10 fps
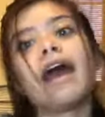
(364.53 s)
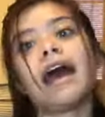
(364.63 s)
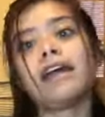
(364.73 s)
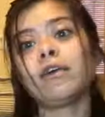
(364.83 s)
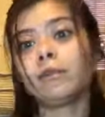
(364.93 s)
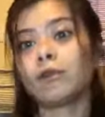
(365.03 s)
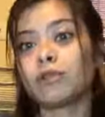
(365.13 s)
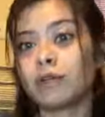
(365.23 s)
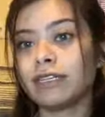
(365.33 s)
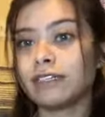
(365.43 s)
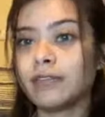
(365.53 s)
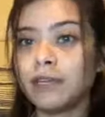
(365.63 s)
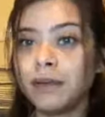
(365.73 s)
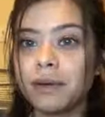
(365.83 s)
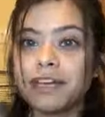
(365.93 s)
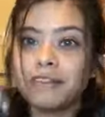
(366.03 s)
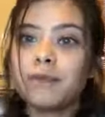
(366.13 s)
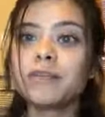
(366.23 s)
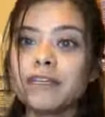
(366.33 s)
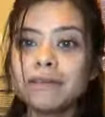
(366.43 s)
I hope you enjoyed this video, and if you
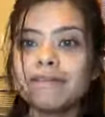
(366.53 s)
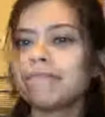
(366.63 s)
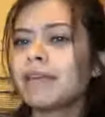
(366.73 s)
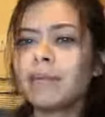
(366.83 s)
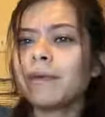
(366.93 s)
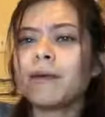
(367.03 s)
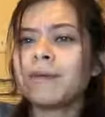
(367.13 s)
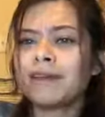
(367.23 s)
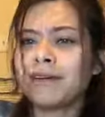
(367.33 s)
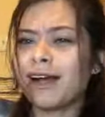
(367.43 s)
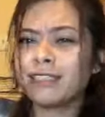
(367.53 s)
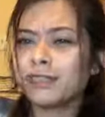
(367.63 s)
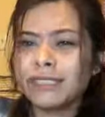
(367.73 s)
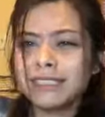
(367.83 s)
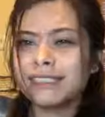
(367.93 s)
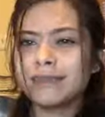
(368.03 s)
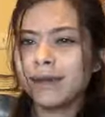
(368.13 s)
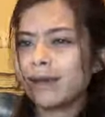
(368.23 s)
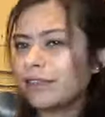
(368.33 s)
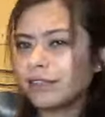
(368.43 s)
did, maybe I'll make crash courses
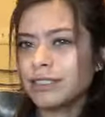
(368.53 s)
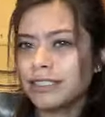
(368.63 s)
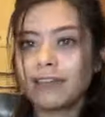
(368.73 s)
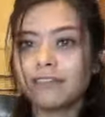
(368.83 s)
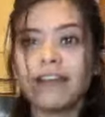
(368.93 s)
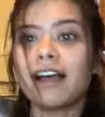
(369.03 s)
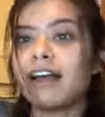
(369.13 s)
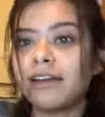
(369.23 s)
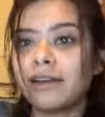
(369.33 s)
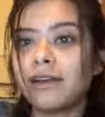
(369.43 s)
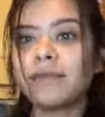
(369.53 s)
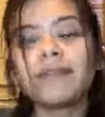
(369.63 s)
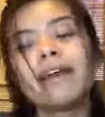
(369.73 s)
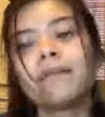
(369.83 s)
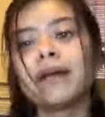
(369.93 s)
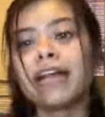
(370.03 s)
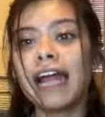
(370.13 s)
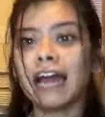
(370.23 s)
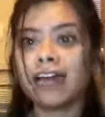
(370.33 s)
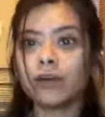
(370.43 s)
about other stuff. I don't know. But
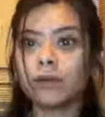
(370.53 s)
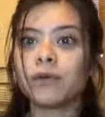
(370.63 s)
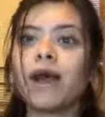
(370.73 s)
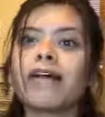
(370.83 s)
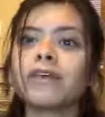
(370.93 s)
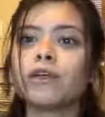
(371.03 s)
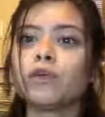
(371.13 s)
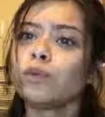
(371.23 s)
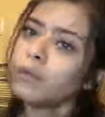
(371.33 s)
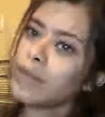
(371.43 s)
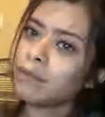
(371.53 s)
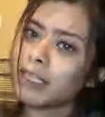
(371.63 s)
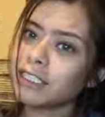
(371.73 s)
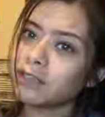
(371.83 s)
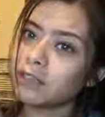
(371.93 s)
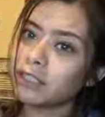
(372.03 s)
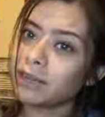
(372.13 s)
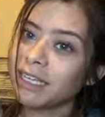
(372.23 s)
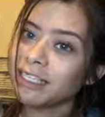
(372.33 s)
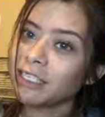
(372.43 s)
I hope you have a great rest of your
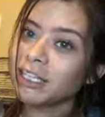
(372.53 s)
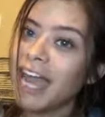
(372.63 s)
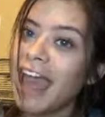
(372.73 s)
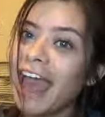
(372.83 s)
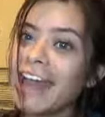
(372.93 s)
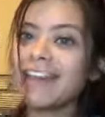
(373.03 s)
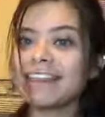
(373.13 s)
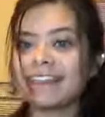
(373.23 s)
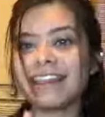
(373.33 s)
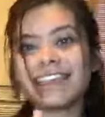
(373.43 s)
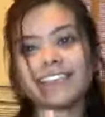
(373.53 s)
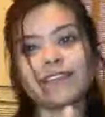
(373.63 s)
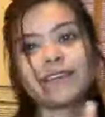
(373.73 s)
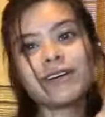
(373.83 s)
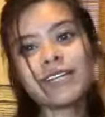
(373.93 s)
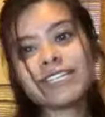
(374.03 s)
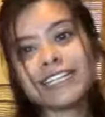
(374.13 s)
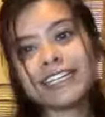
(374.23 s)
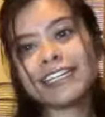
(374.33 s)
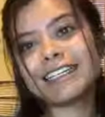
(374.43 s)
semester, and thanks for watching!